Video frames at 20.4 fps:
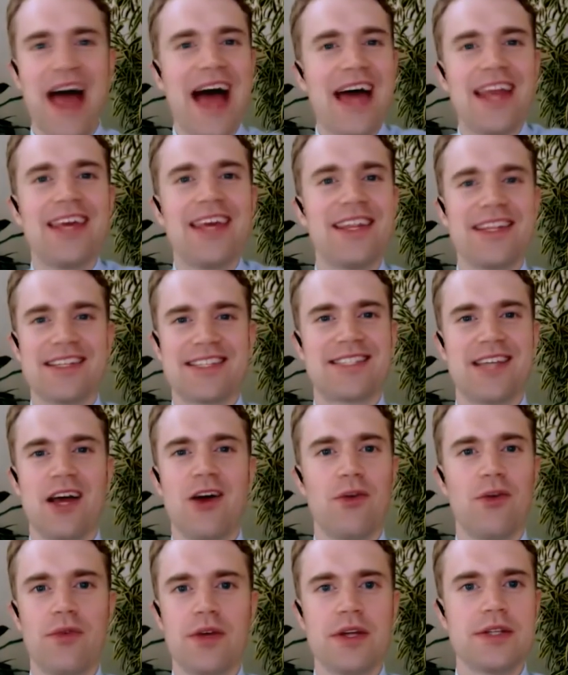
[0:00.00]
that in
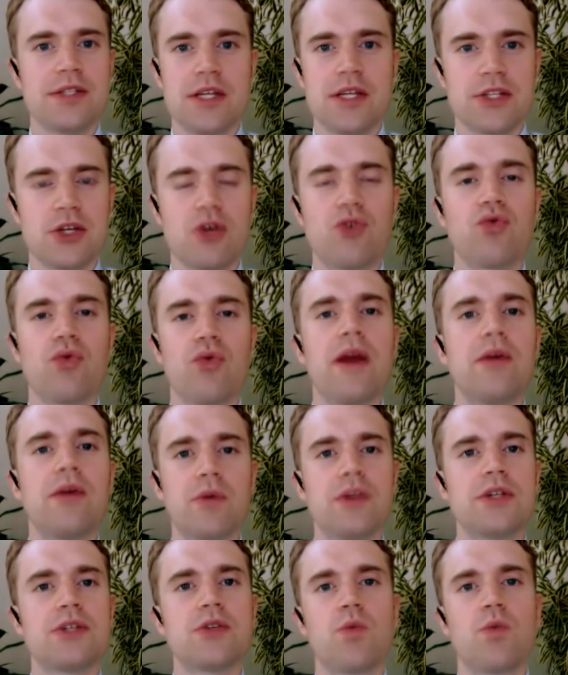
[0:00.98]
itself is a great
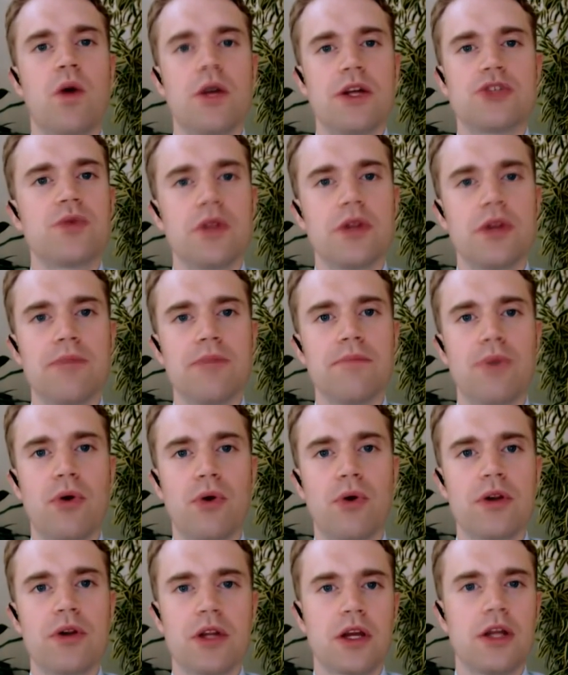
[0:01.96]
reason why it's really
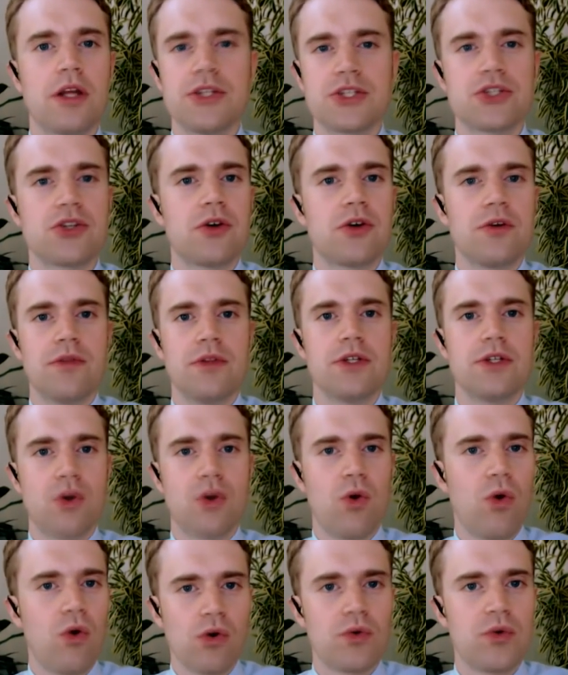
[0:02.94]
important to conserve these
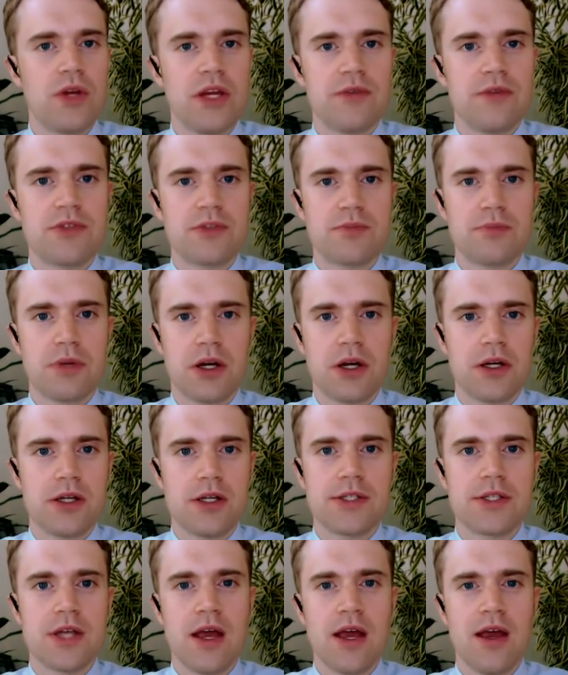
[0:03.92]
coral reefs,
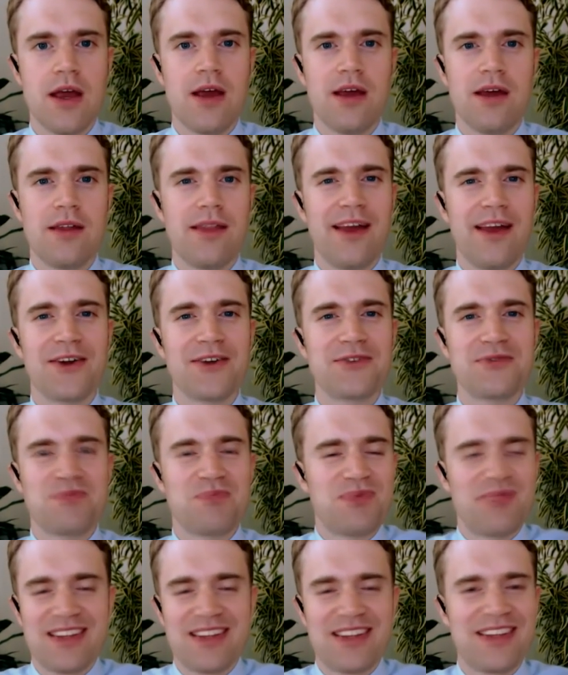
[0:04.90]
because they are
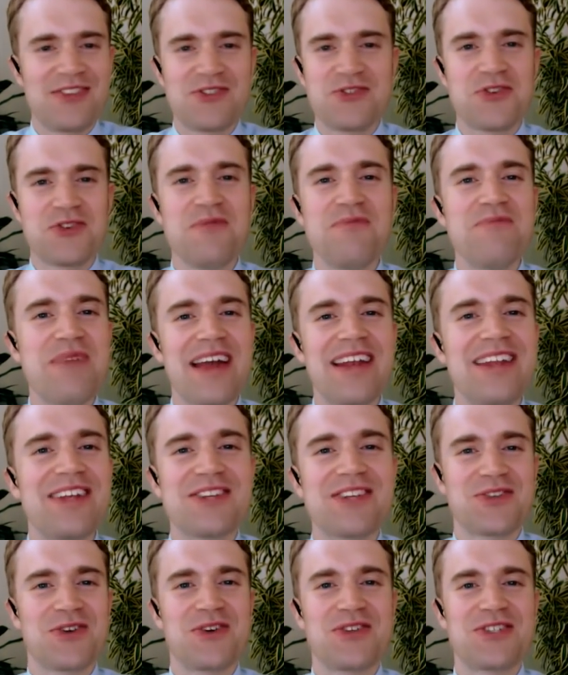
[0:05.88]

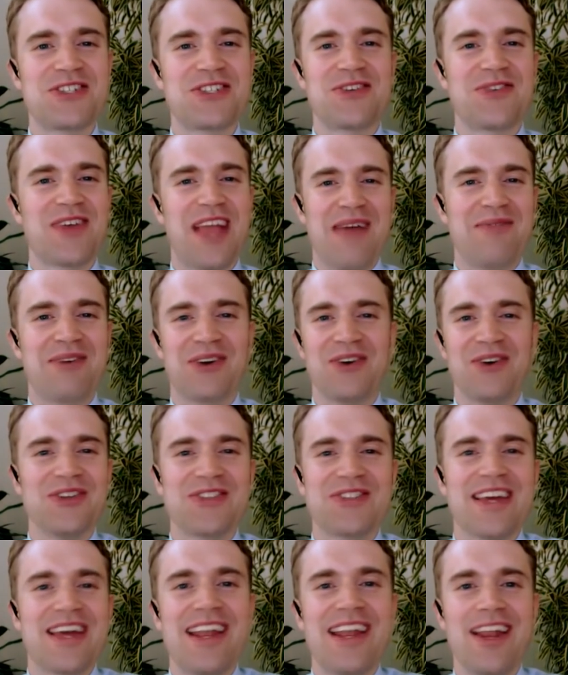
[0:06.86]
tremendous sources of
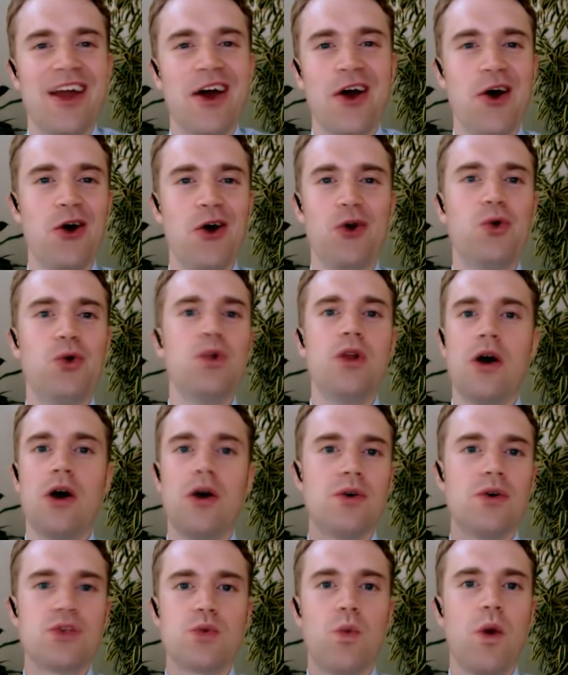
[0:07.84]
chemicals, and who
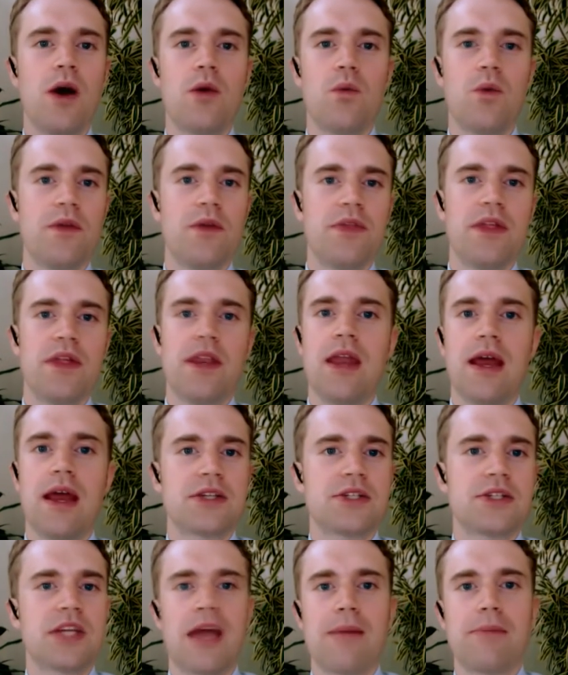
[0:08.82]
knows what the
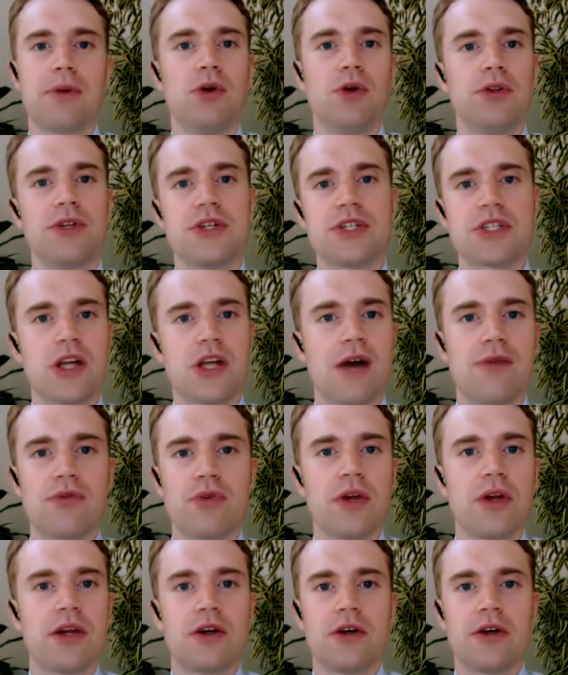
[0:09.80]
next chemical
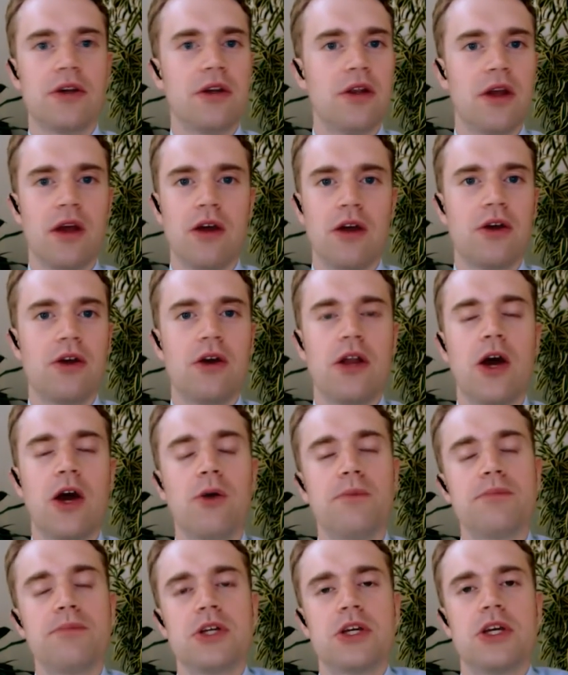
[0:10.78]
discovery could
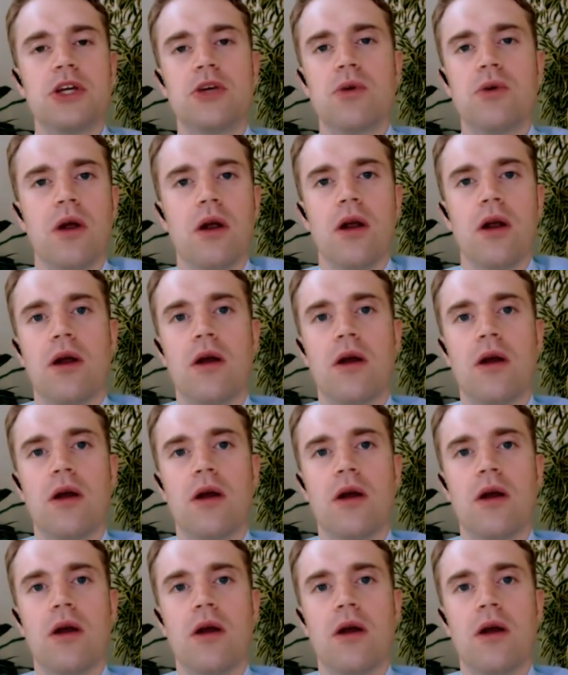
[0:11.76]
help to cure.